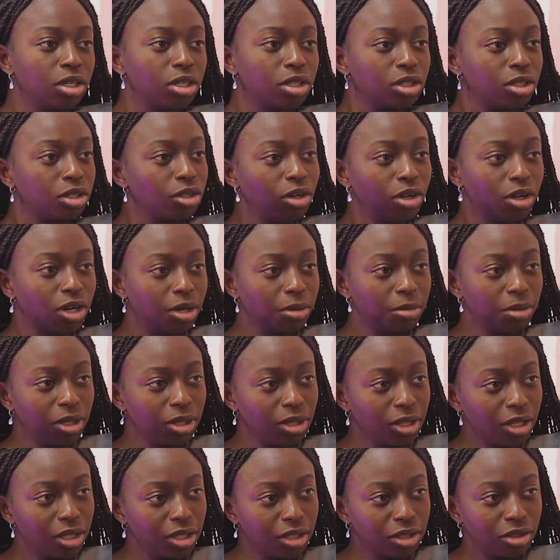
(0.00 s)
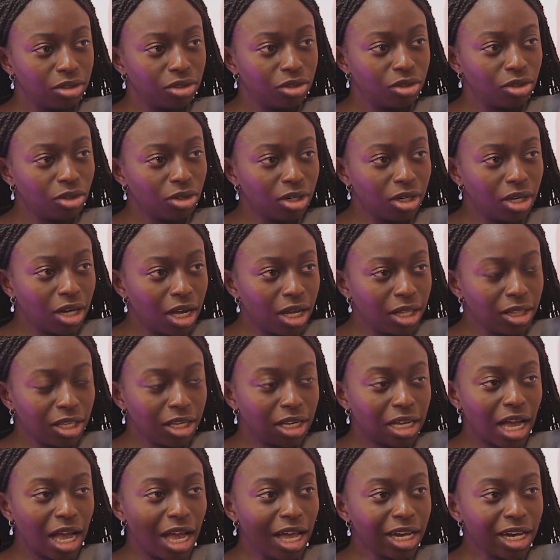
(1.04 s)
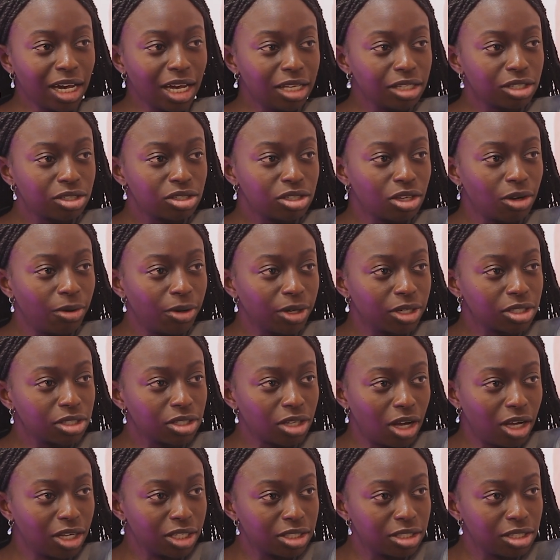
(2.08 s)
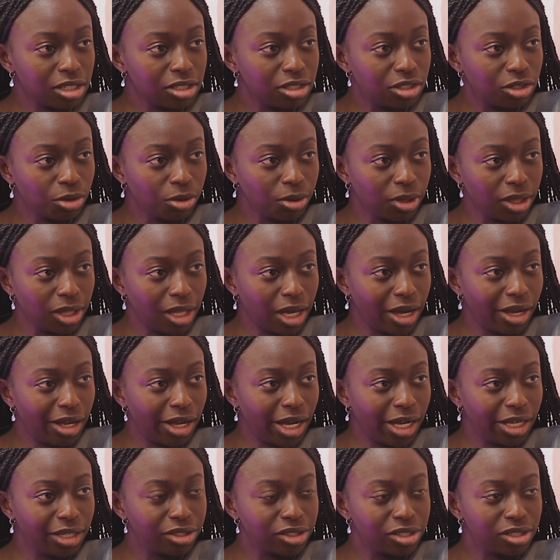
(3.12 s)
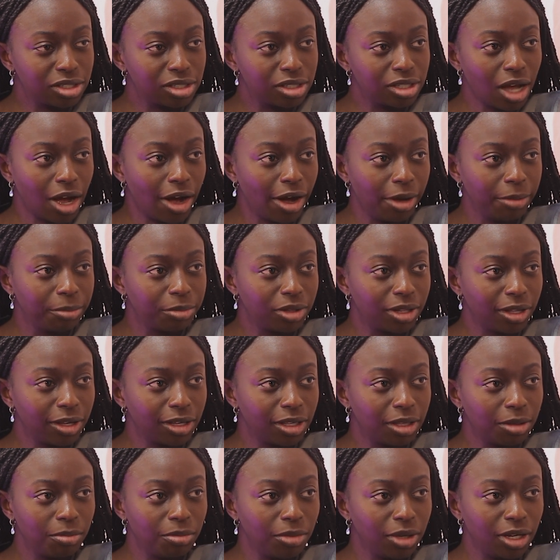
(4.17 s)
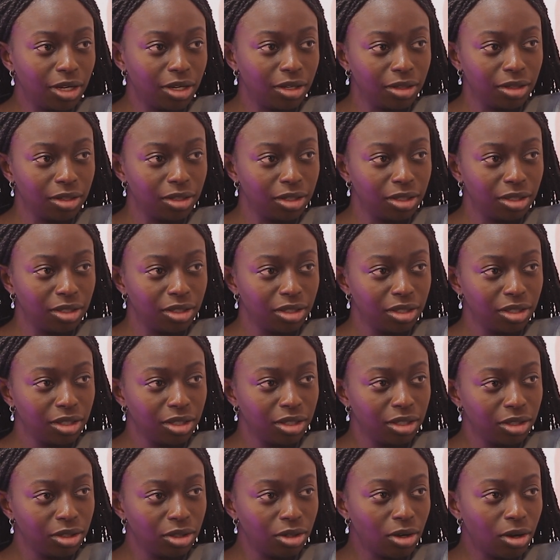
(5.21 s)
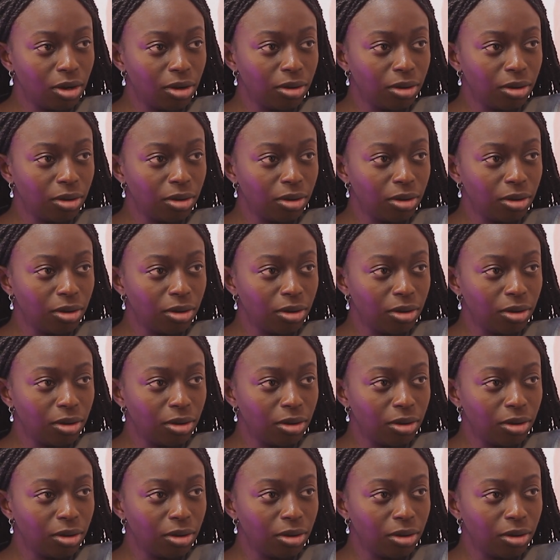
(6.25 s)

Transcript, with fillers: You know what I mean? Like, you're not... Like, I got so exhausted doing that. I yeah. stopped, like, immediately. You Do know? You